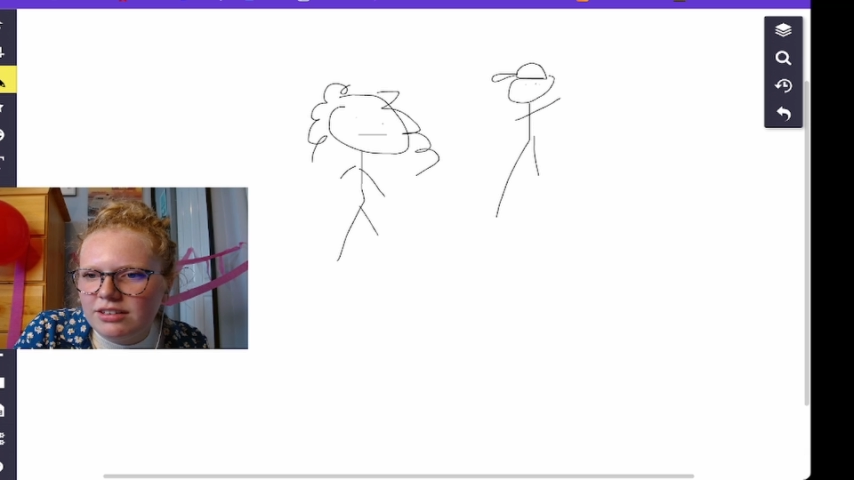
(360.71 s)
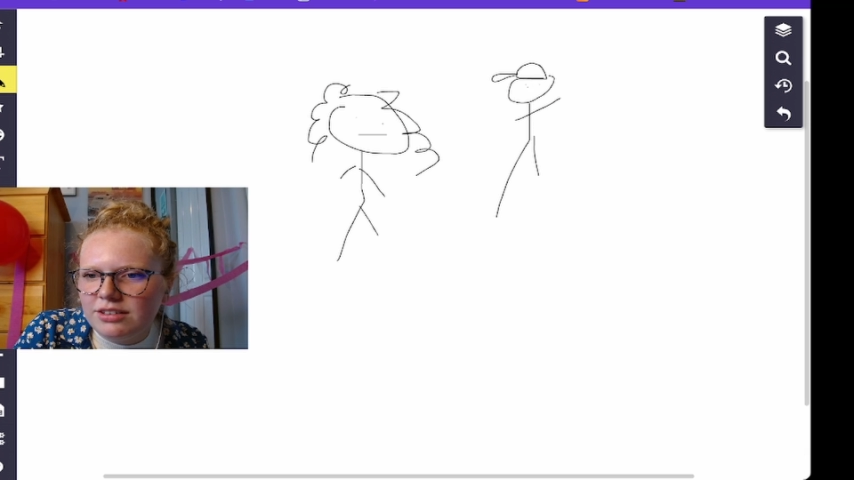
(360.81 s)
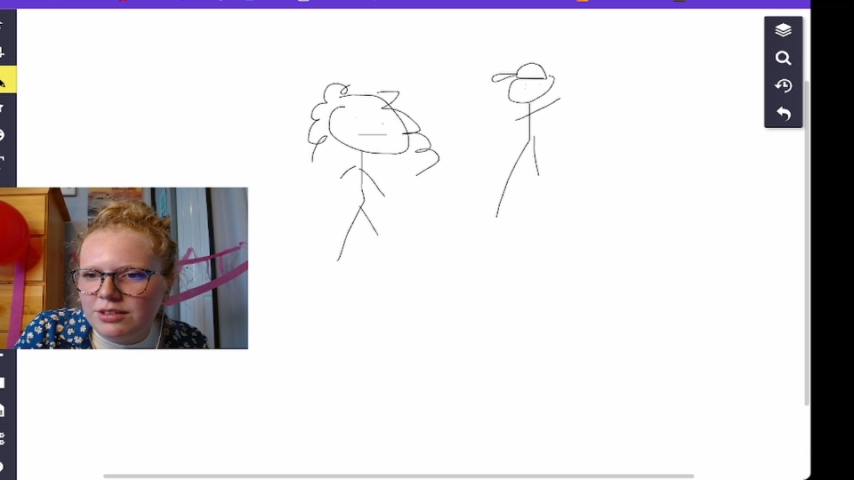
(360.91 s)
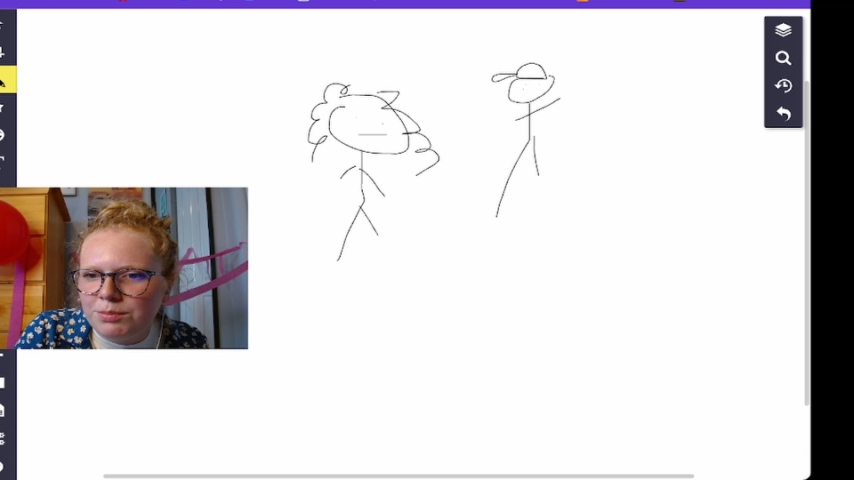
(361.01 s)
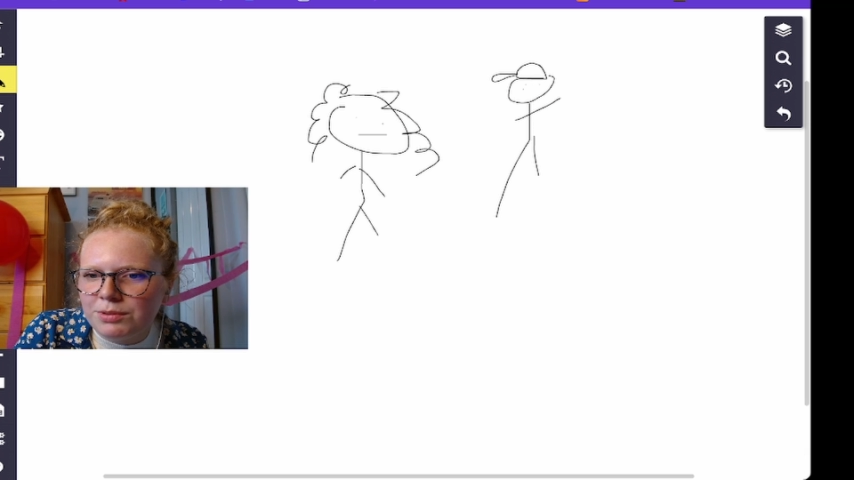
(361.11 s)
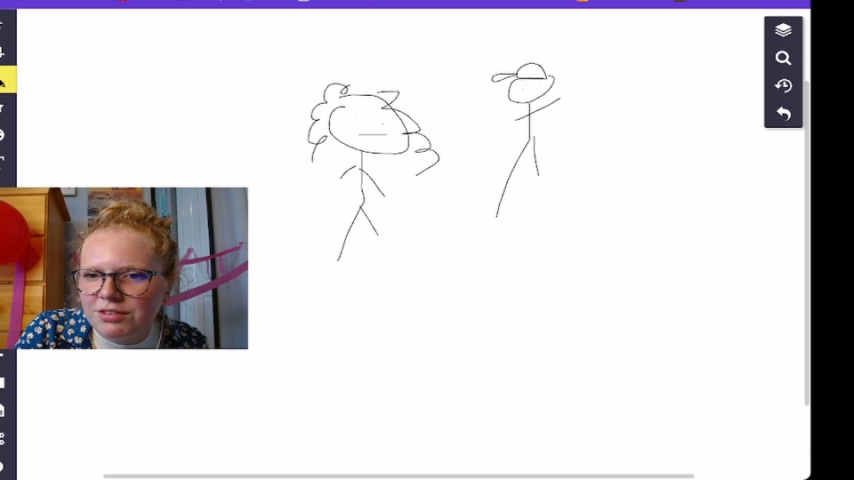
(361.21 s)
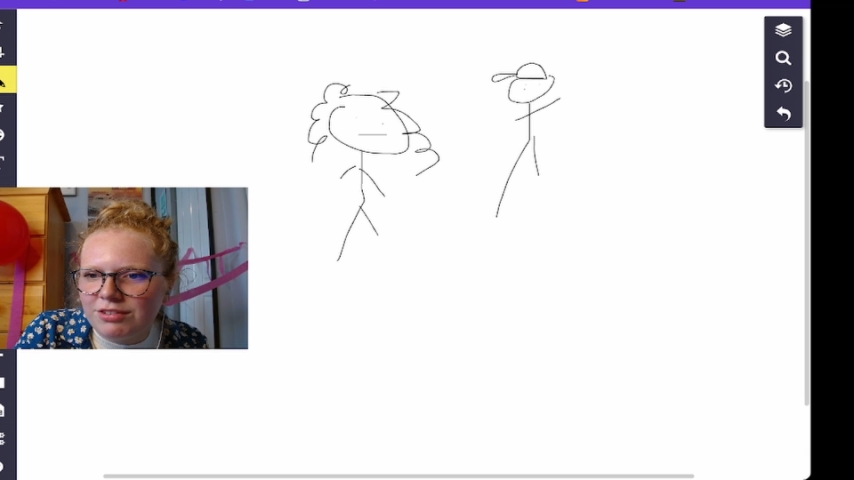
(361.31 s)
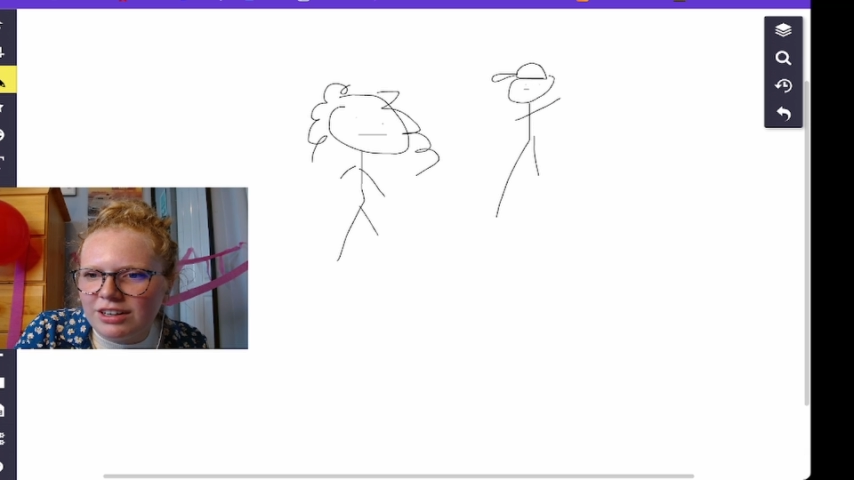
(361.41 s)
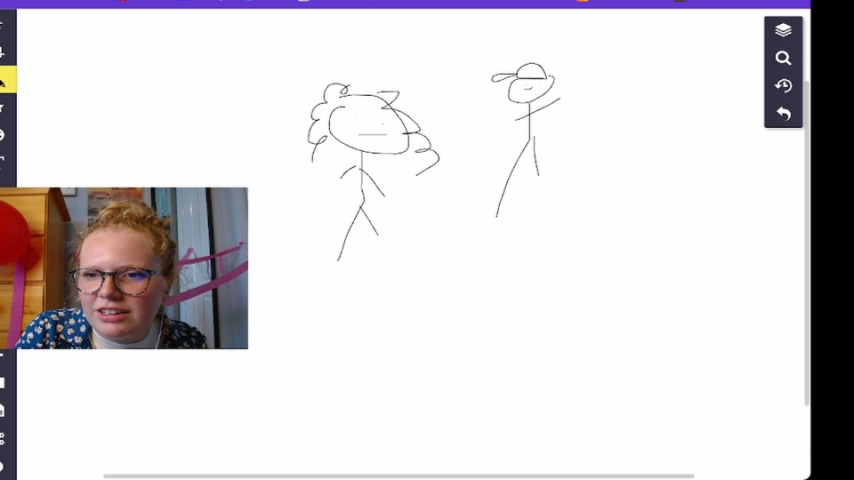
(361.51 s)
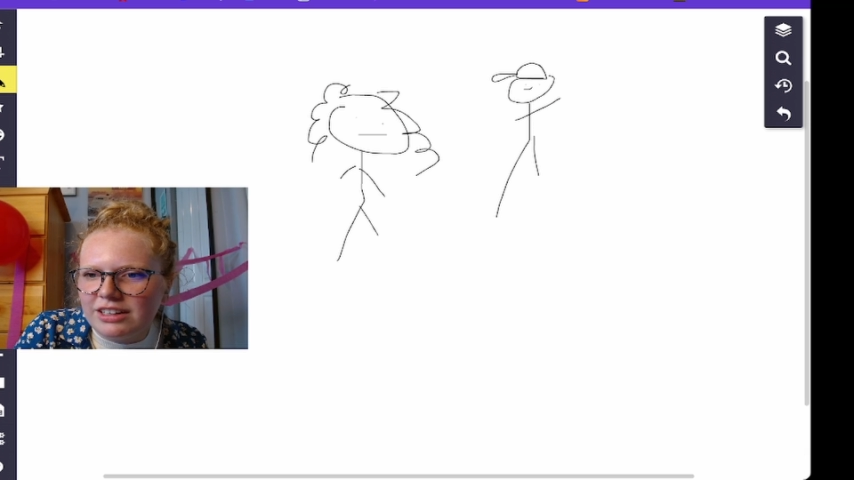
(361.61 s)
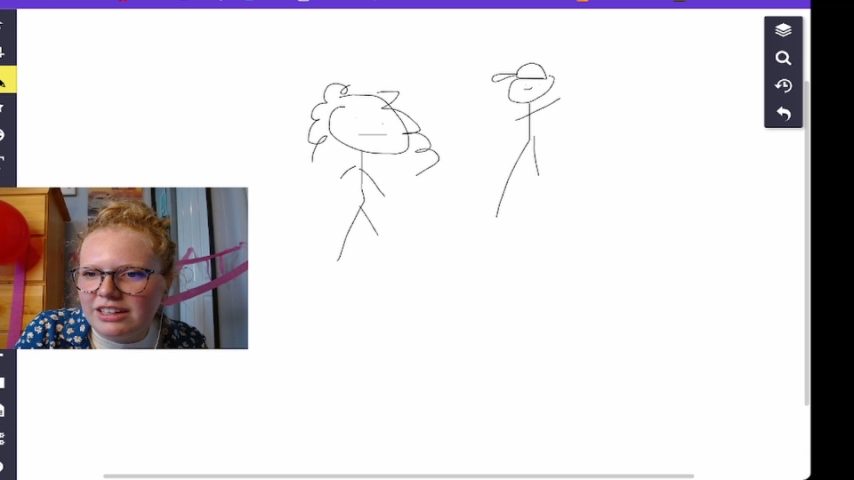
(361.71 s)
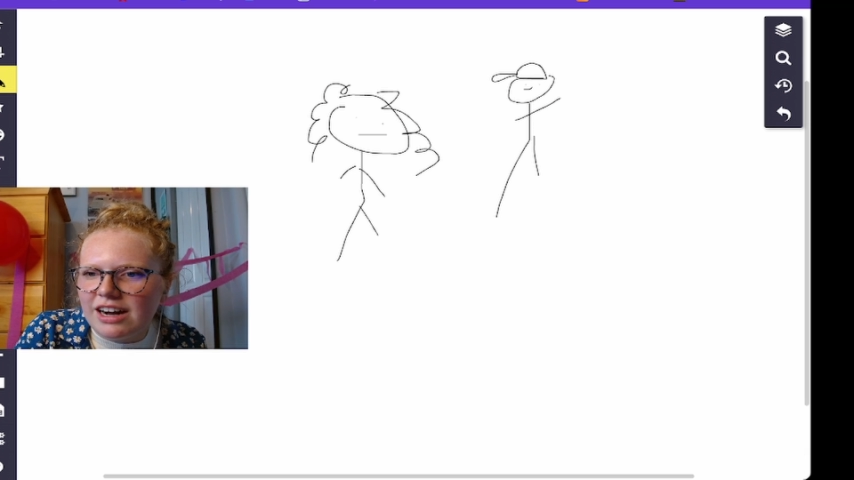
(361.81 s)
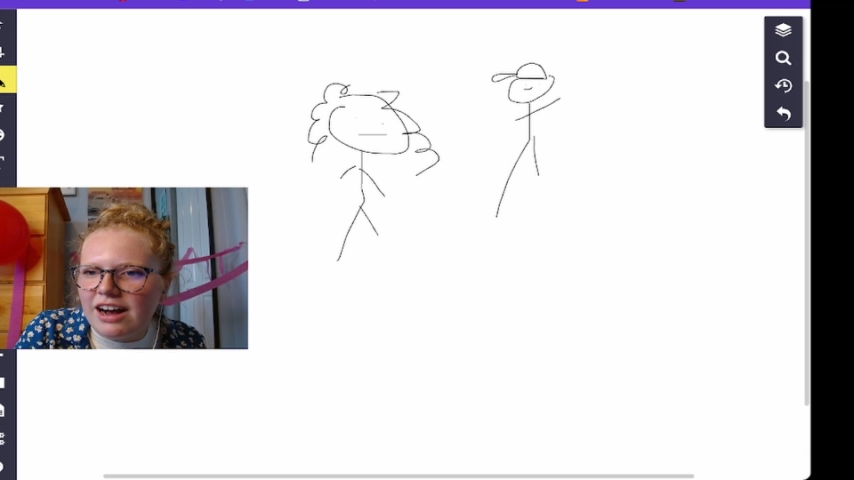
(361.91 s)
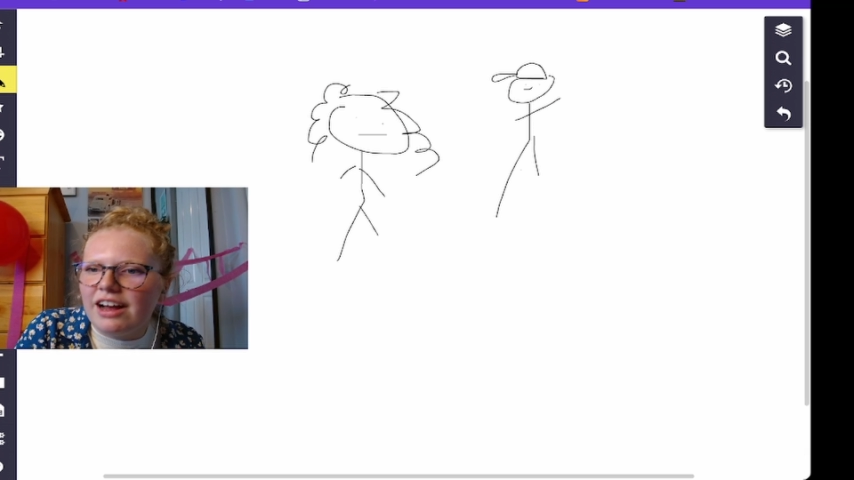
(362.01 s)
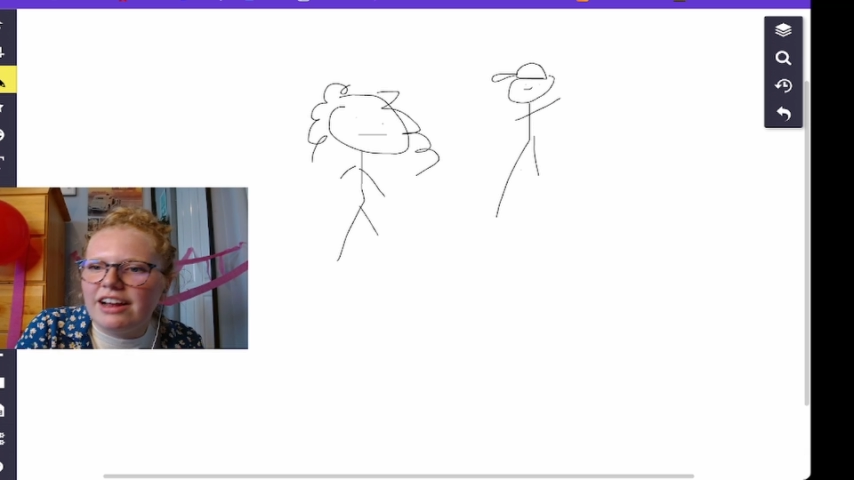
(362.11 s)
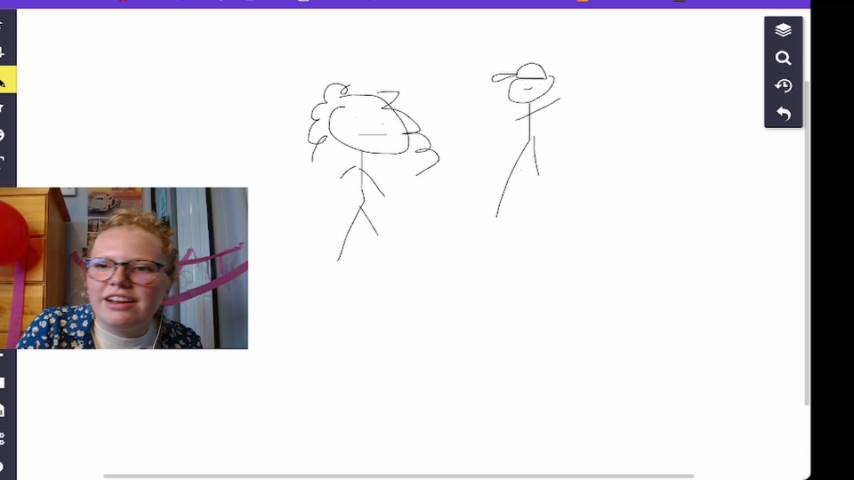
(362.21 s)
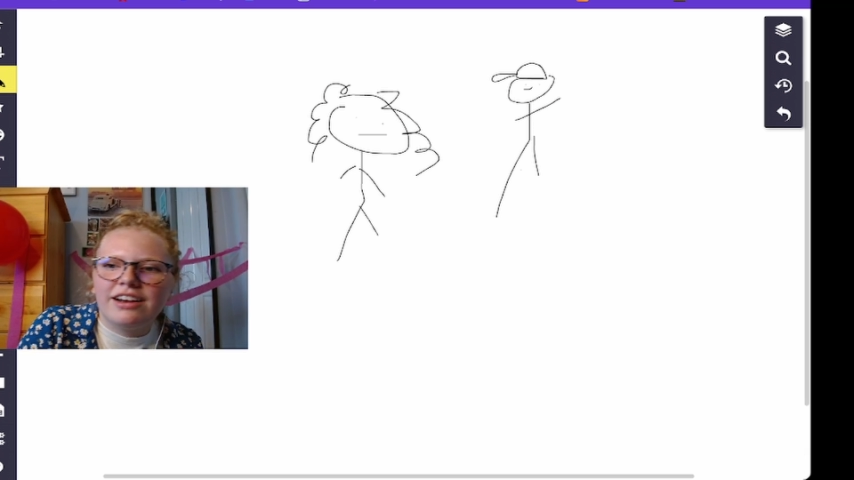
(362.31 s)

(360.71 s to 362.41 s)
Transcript: super friendly guy.